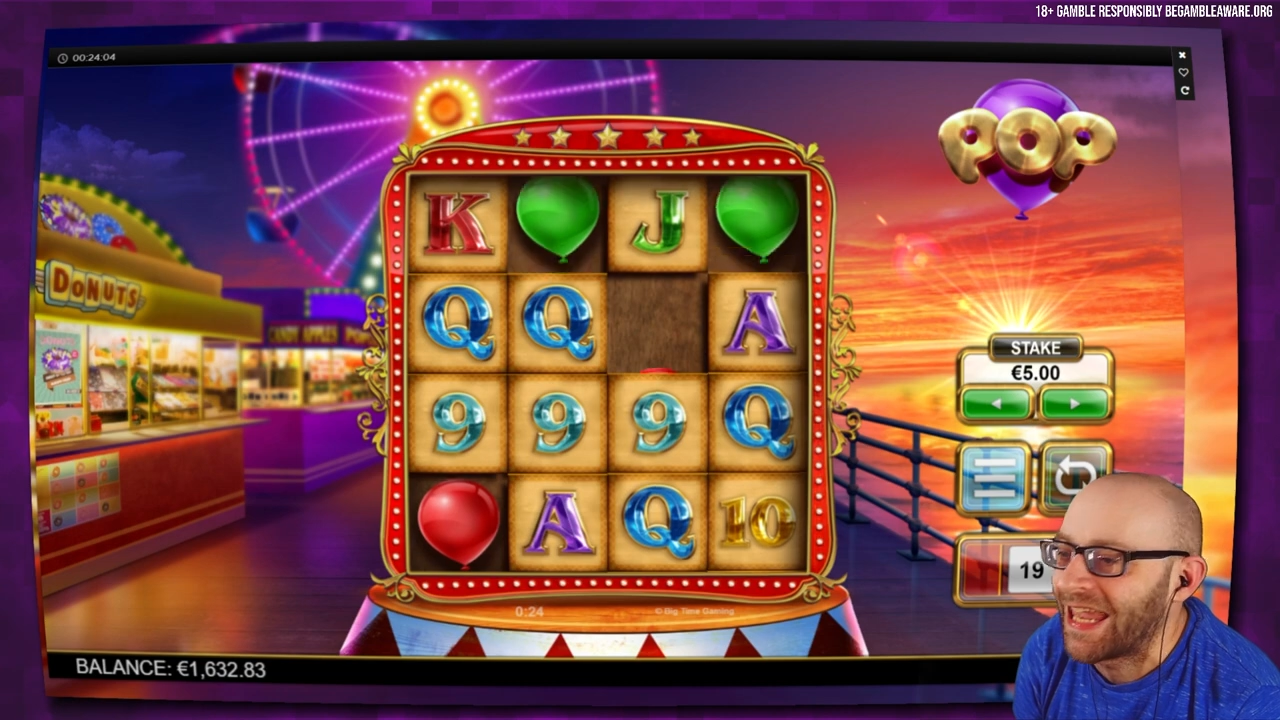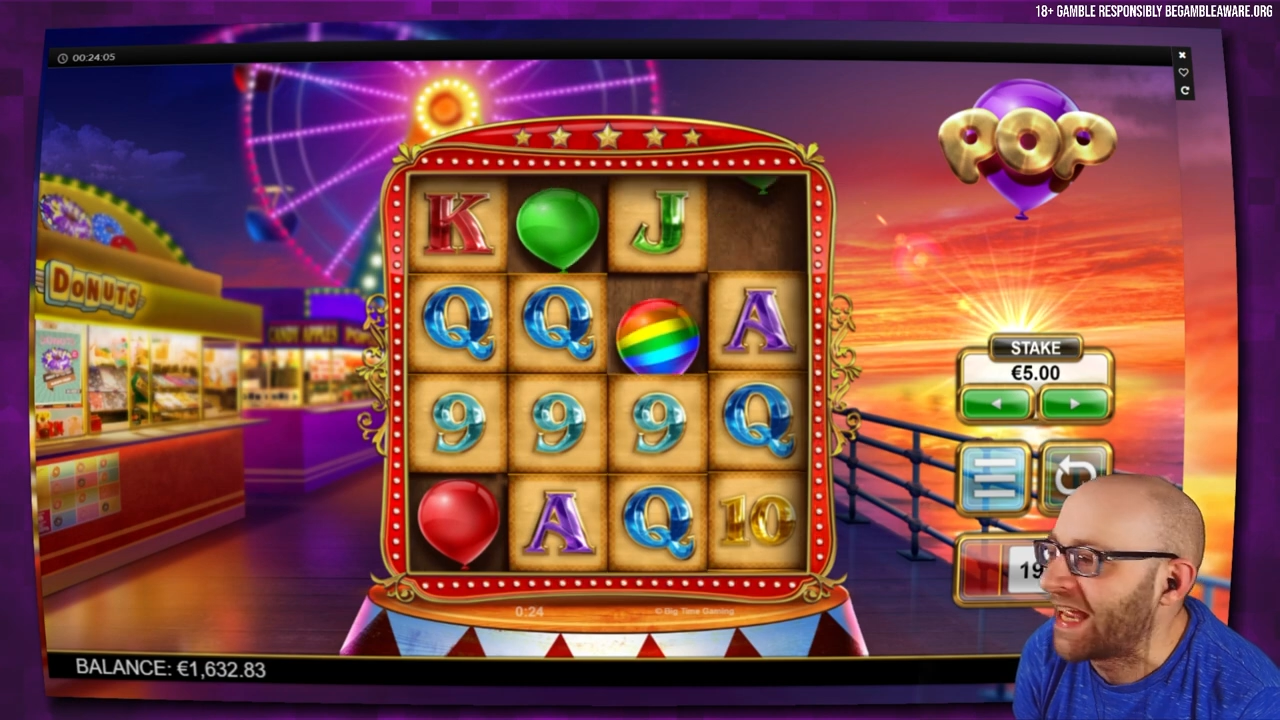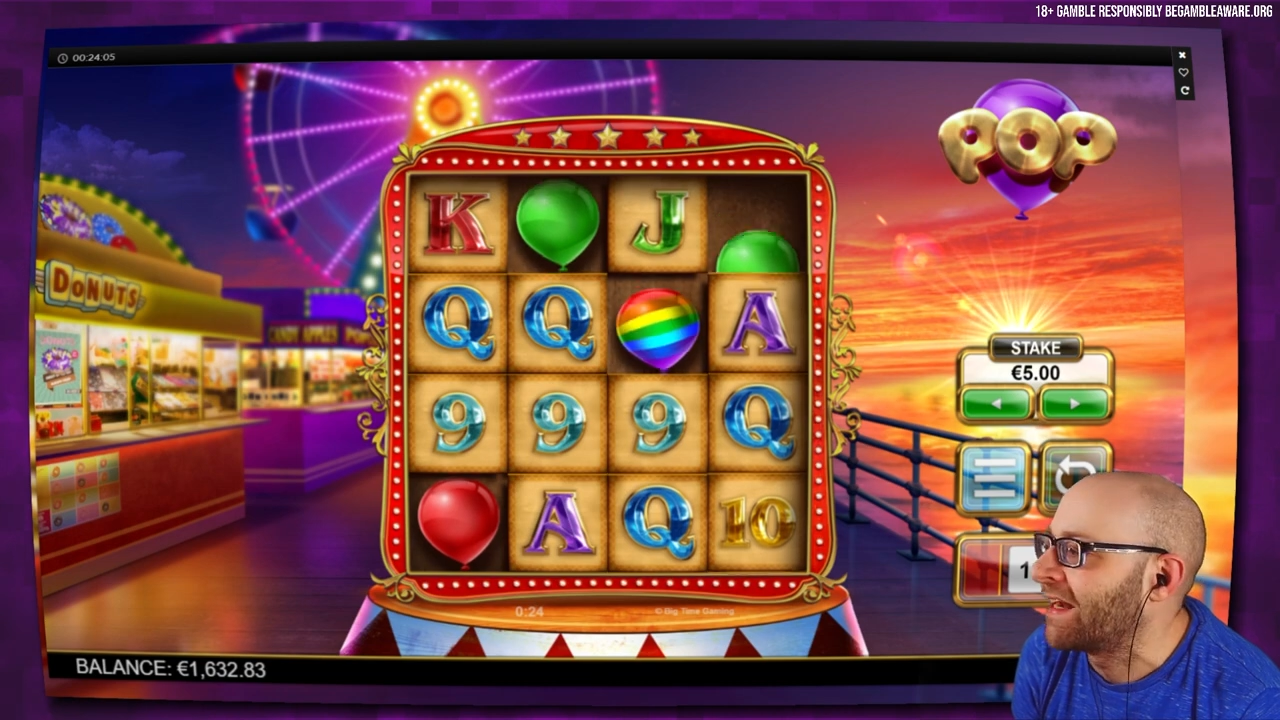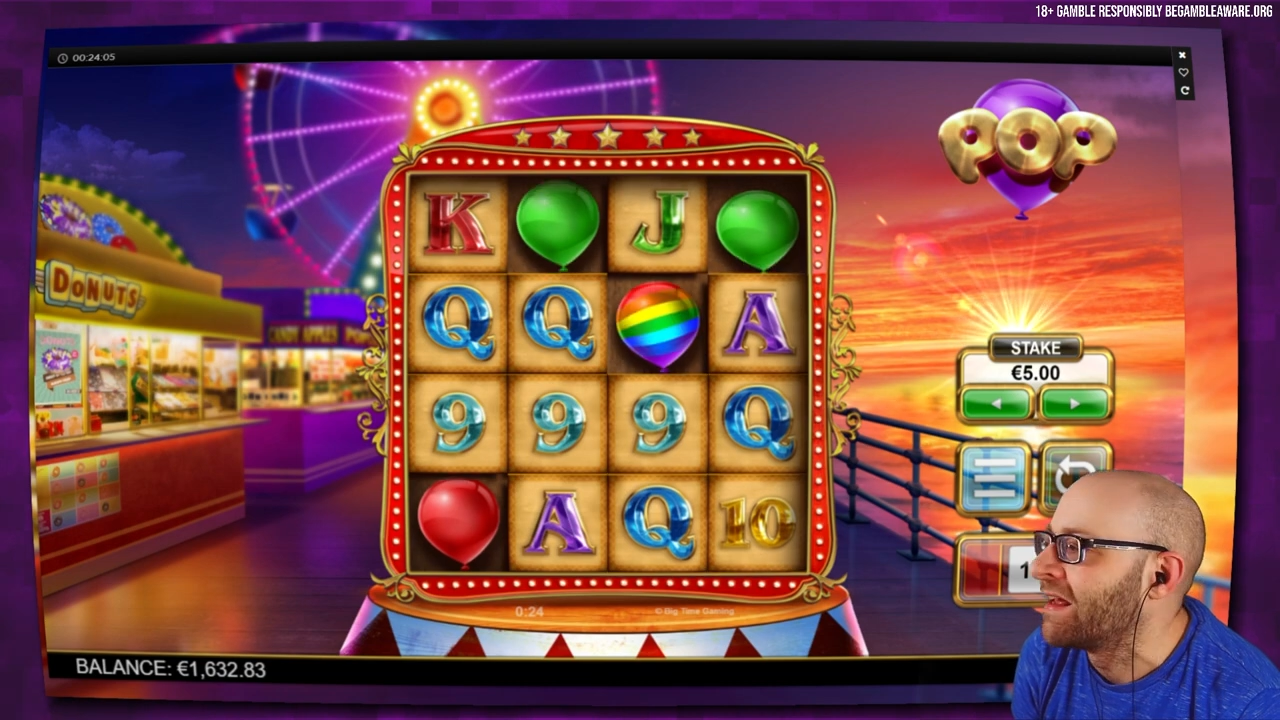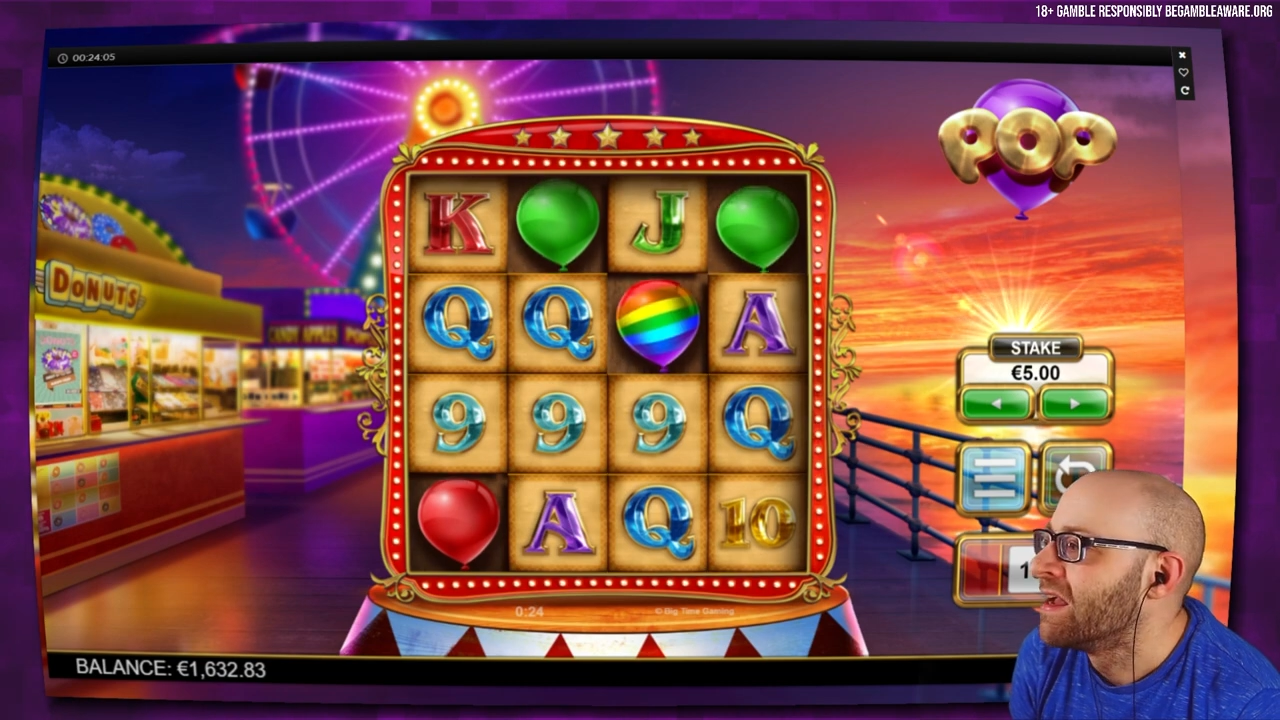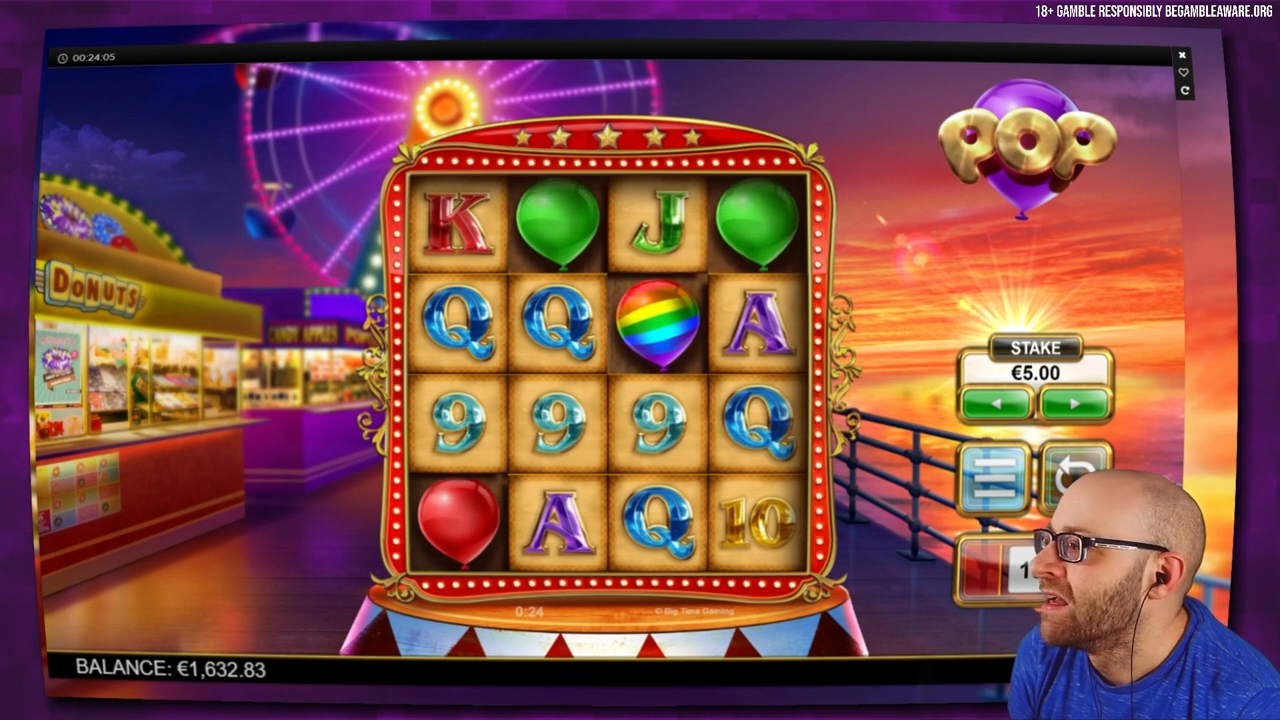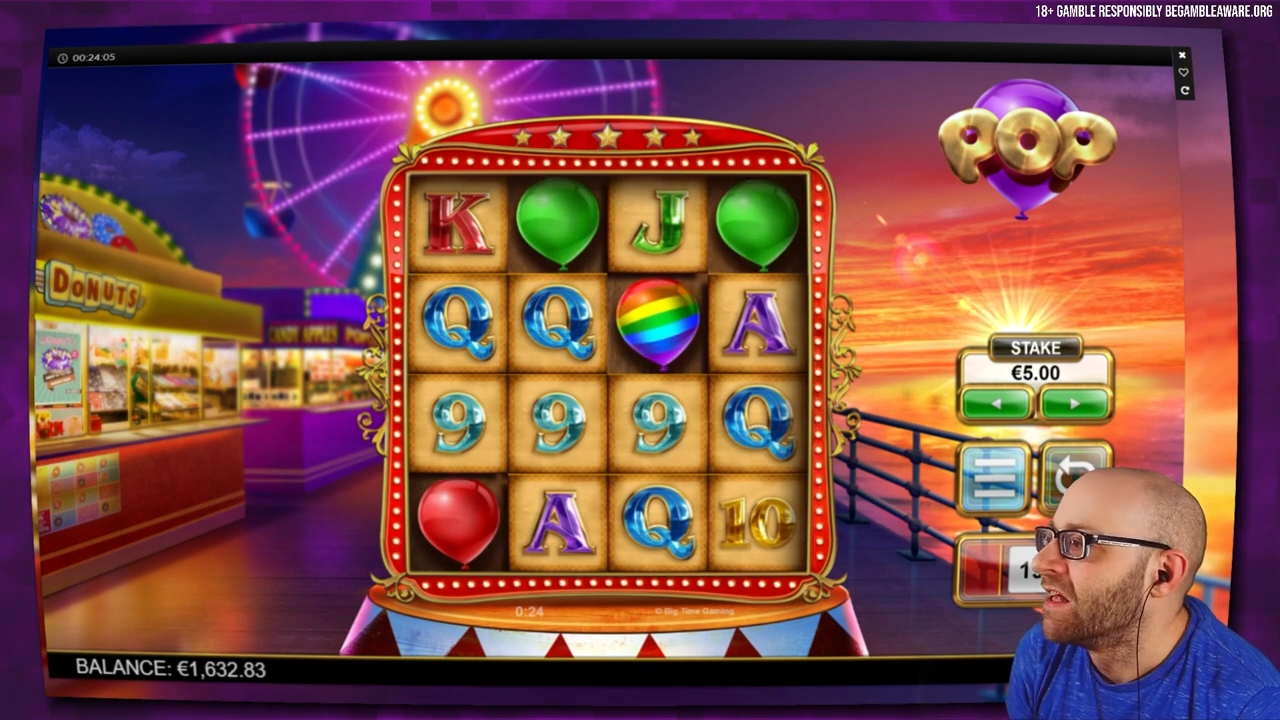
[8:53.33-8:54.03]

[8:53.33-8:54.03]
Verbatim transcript: in